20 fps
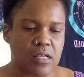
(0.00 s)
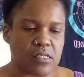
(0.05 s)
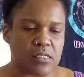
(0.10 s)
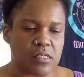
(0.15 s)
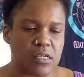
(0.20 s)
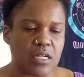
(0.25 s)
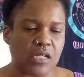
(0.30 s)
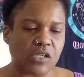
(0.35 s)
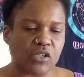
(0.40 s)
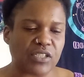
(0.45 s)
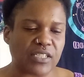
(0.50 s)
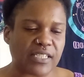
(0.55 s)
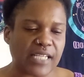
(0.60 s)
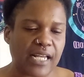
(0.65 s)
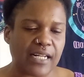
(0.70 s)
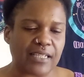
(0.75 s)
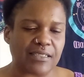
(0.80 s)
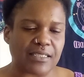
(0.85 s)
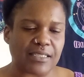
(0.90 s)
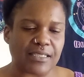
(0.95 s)
good
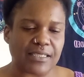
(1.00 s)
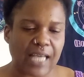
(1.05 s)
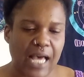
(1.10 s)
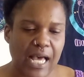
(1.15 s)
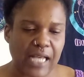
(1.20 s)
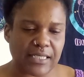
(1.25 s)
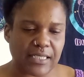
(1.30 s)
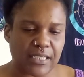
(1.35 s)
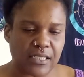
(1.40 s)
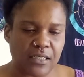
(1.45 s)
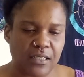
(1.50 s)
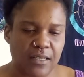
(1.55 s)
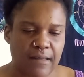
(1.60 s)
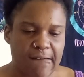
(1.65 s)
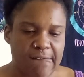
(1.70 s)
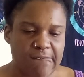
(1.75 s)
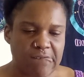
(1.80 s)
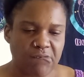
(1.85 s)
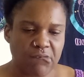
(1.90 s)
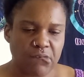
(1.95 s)
understanding, society,
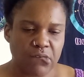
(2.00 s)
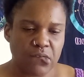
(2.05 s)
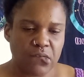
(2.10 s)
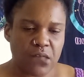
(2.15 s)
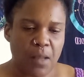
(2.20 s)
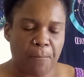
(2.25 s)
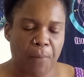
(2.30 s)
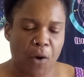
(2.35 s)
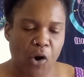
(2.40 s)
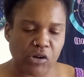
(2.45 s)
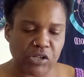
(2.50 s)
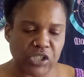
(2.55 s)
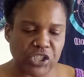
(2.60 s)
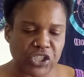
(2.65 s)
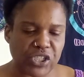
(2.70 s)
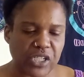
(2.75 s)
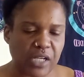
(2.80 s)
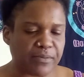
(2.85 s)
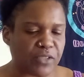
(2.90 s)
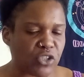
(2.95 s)

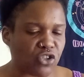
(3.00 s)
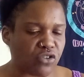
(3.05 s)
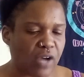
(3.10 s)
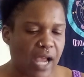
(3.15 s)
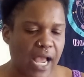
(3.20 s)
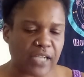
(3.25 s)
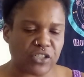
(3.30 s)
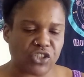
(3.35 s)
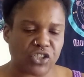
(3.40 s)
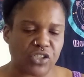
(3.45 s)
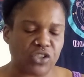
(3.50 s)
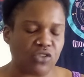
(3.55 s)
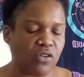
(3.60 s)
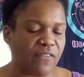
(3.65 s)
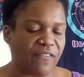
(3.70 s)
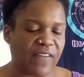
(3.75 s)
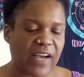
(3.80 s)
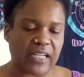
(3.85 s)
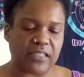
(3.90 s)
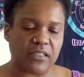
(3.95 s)
partnerships, attraction,
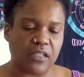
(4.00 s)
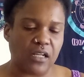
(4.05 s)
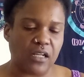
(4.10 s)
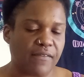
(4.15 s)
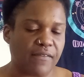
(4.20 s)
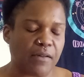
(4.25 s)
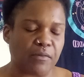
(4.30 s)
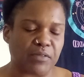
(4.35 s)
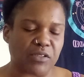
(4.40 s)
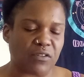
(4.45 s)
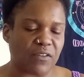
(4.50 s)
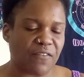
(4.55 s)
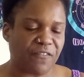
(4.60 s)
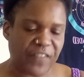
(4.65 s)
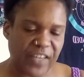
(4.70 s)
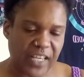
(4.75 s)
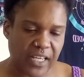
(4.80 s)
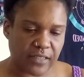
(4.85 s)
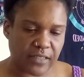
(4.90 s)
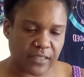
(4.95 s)
unified and it was on the
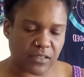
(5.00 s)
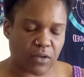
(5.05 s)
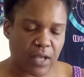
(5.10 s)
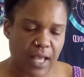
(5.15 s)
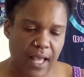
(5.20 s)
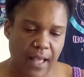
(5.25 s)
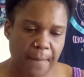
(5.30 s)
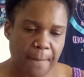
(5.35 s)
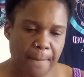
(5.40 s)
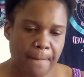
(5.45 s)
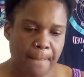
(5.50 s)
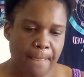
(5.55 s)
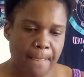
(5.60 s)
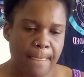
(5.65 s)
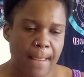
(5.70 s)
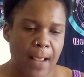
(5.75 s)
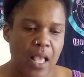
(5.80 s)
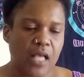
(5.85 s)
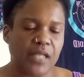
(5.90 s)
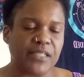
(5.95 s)
fence. Okay,
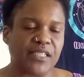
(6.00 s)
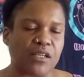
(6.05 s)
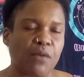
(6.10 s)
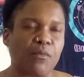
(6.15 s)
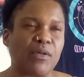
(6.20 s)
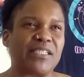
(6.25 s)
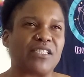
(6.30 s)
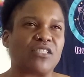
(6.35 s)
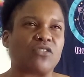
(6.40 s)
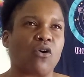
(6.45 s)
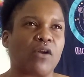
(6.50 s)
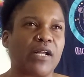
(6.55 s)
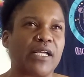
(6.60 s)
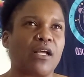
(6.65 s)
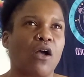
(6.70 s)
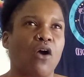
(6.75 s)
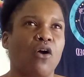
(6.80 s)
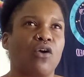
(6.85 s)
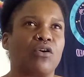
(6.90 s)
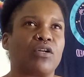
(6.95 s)
someone is
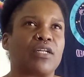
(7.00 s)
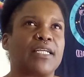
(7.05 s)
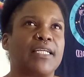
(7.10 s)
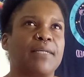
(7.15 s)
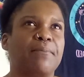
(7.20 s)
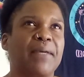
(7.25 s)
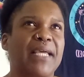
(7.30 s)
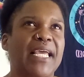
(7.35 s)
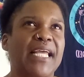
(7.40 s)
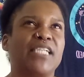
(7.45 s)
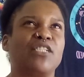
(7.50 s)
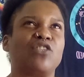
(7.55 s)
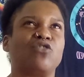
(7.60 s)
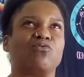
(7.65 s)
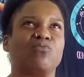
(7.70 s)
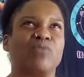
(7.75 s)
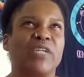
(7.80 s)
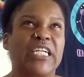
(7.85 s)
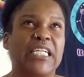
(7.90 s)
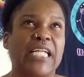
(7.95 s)
starting or beginning
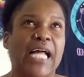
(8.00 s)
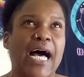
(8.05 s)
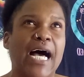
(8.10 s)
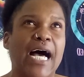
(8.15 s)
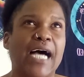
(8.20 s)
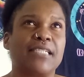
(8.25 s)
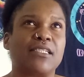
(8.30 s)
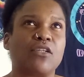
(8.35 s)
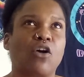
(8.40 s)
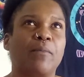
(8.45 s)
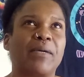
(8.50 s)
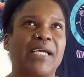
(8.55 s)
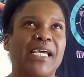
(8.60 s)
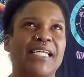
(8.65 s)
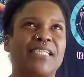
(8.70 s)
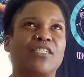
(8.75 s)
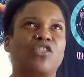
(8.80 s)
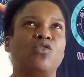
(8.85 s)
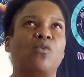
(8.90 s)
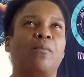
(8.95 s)
to realize or
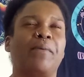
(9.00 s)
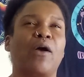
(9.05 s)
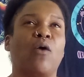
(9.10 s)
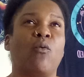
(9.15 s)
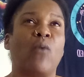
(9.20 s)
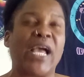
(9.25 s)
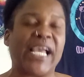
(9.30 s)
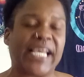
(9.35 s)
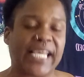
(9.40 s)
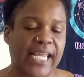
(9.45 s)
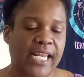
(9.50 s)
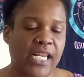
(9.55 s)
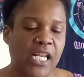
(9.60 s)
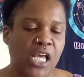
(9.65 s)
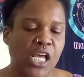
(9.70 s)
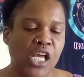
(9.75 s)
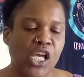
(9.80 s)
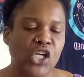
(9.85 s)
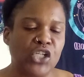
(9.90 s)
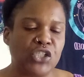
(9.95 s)
beginning to be awakened
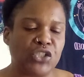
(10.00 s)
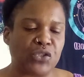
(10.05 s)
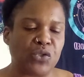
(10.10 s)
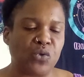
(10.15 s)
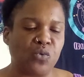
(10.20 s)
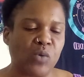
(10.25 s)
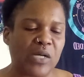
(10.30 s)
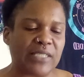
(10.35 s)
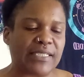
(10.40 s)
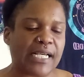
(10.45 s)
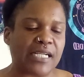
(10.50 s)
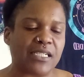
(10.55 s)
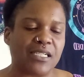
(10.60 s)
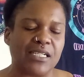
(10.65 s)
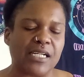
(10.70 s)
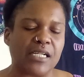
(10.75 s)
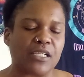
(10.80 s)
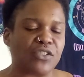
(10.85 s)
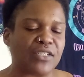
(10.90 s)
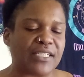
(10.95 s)
to what that
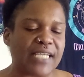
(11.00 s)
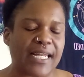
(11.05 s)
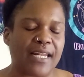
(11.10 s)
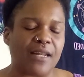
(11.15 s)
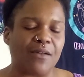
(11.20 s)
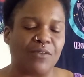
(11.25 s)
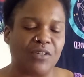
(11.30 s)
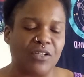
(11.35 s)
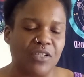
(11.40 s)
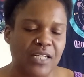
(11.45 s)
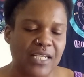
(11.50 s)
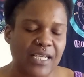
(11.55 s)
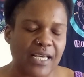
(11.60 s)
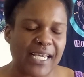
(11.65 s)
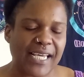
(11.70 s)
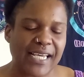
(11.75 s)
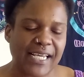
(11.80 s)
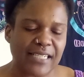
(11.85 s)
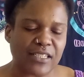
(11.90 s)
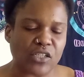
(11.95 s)
good understanding
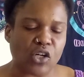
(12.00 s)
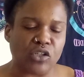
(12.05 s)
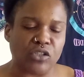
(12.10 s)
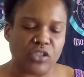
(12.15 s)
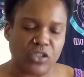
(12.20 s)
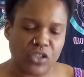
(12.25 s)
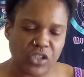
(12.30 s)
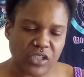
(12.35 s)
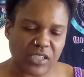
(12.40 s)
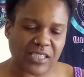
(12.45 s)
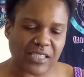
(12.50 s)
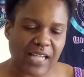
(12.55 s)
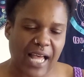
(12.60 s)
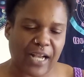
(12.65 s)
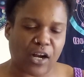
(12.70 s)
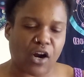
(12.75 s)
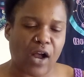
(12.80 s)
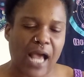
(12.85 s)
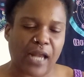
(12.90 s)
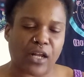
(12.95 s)
is or looks
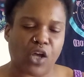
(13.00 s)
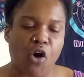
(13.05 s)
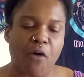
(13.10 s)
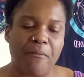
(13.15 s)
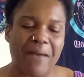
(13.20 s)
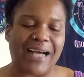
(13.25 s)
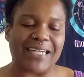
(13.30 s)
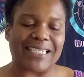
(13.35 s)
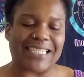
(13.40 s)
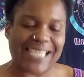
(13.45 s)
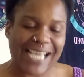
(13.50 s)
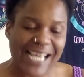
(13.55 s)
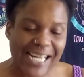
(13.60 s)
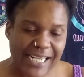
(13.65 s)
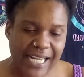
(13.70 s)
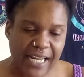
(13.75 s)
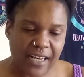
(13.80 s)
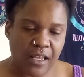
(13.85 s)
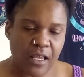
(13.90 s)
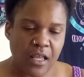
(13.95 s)
like, or how to go about
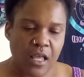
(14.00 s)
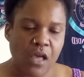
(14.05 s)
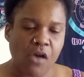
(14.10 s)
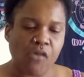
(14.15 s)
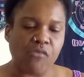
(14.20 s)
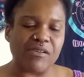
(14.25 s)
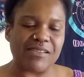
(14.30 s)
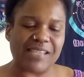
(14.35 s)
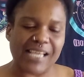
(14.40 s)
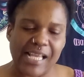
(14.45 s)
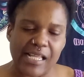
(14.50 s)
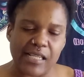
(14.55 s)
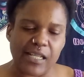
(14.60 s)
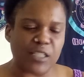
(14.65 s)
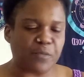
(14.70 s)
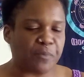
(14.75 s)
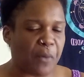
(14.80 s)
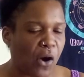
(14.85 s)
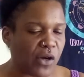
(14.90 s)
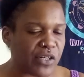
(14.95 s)
getting it within
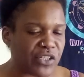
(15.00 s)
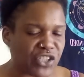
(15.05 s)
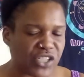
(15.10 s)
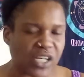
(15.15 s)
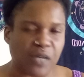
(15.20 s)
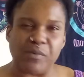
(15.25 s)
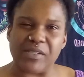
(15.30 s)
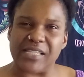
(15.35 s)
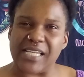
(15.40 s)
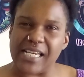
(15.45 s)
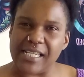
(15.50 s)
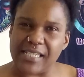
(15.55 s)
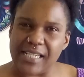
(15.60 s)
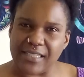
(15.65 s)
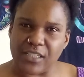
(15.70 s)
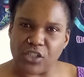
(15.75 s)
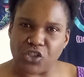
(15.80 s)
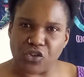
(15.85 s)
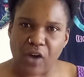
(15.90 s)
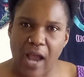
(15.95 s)
this partnership, within
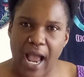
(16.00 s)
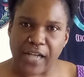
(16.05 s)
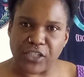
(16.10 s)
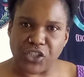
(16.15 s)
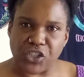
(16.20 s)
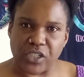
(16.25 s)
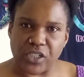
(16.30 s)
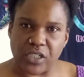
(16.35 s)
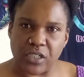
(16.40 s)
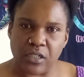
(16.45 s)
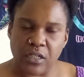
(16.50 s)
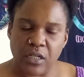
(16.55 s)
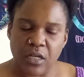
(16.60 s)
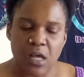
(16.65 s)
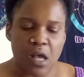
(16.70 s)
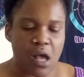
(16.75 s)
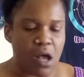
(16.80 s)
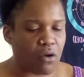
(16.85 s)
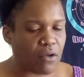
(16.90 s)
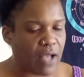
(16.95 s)
this attraction,
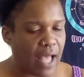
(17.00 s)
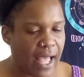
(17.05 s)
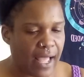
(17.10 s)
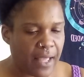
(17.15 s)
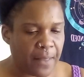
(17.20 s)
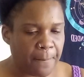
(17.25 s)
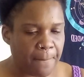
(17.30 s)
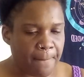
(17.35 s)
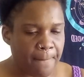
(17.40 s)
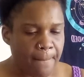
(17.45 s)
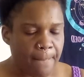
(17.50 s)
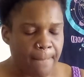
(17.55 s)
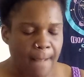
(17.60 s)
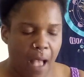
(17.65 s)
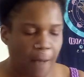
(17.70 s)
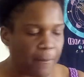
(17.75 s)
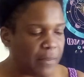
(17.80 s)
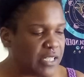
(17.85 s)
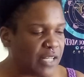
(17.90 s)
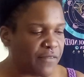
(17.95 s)
okay?
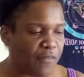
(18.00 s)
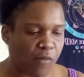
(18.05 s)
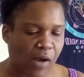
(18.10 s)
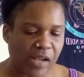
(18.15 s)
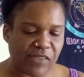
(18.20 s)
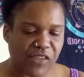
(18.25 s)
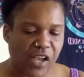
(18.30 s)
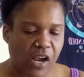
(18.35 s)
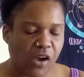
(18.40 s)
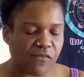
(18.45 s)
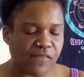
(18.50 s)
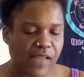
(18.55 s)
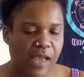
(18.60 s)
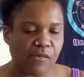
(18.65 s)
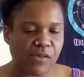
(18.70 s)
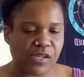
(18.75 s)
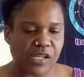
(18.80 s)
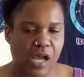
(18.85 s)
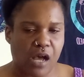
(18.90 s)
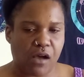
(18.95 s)
I'm going to leave it right there on
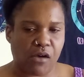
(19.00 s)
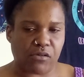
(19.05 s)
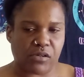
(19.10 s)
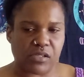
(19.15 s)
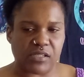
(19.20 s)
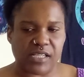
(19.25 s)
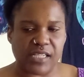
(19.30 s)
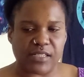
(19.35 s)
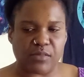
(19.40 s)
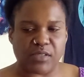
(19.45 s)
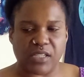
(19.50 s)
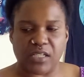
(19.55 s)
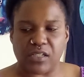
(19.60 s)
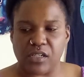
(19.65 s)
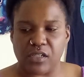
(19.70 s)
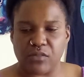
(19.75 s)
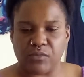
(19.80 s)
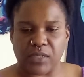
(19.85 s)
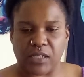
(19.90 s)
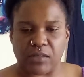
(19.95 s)
that one, y'all, because this was a
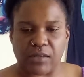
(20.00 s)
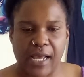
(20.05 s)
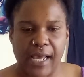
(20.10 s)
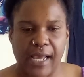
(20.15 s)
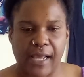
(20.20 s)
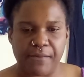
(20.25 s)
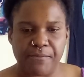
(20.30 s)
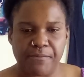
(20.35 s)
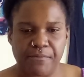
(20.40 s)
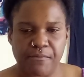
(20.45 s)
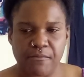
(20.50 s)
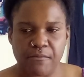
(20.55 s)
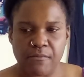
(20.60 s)
good one, okay?